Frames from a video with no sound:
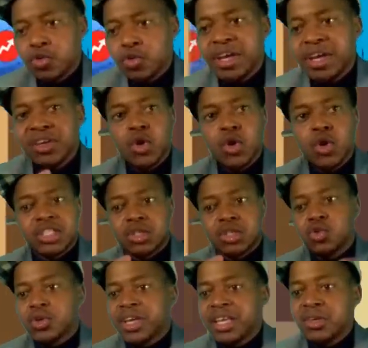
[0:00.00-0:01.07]

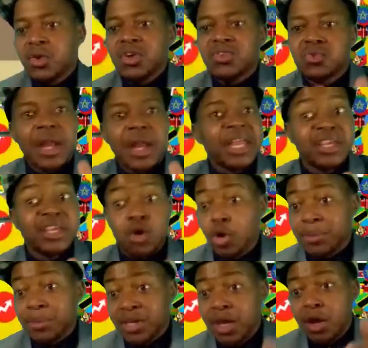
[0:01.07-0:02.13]
run an
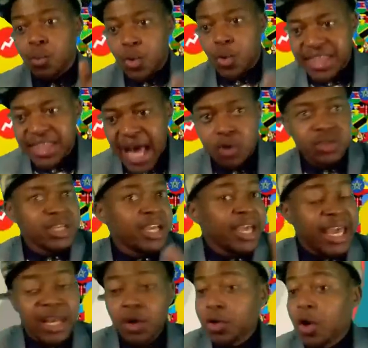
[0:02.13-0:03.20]
economy without
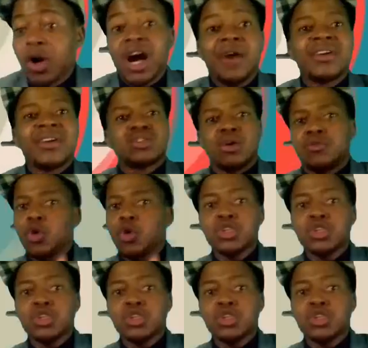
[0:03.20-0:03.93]
a local currency. Of